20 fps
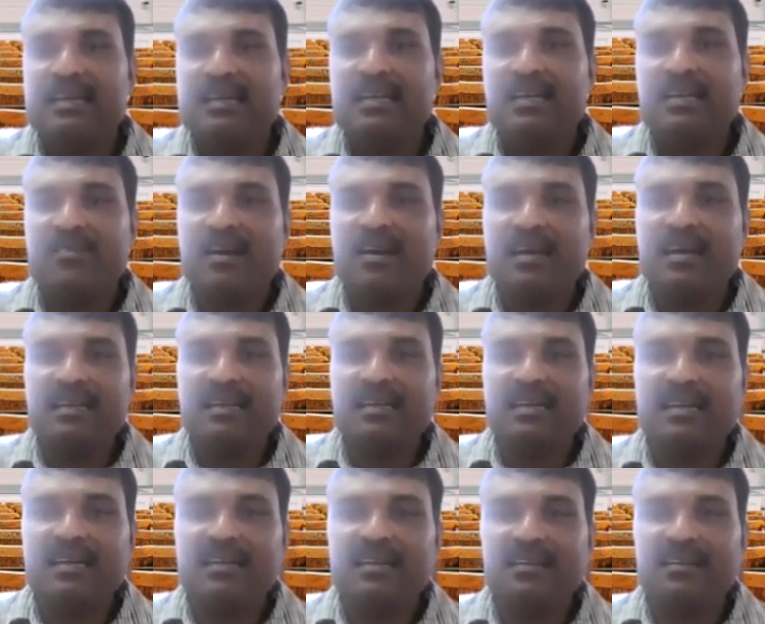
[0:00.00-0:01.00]

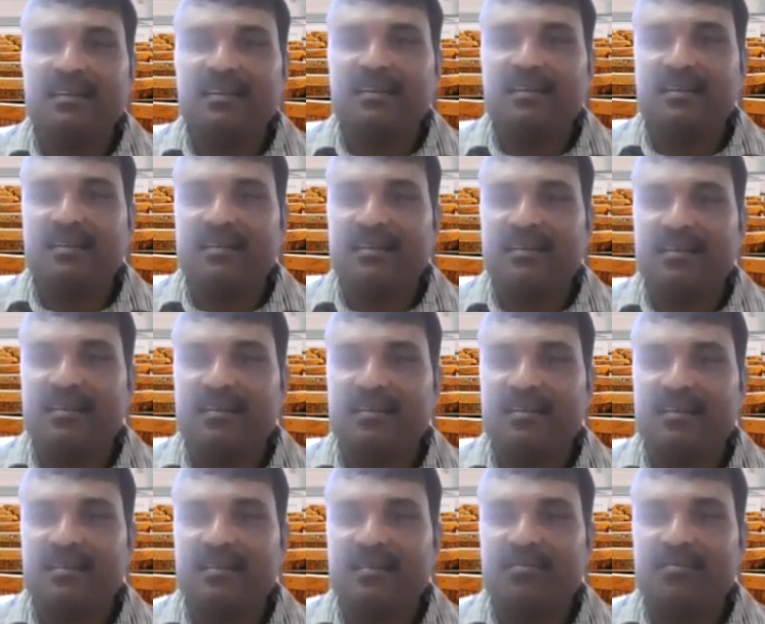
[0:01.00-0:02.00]
Divided
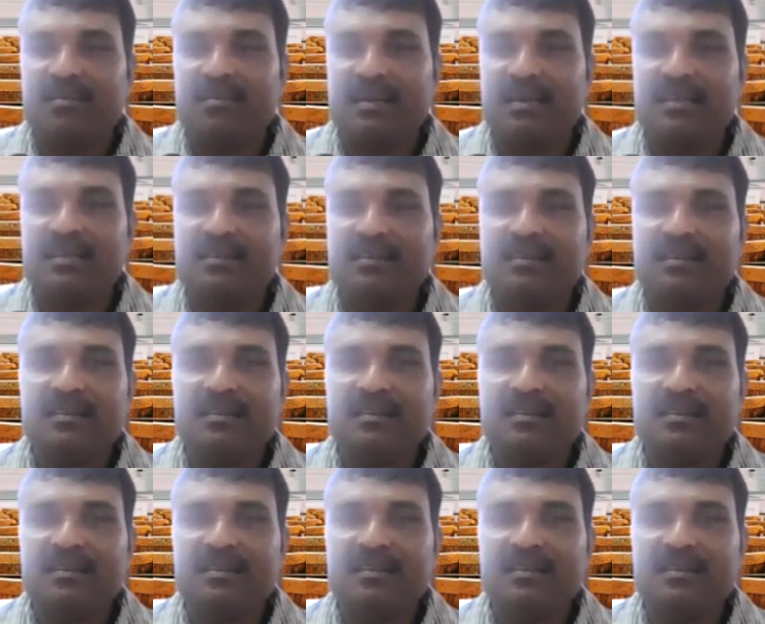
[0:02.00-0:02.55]
by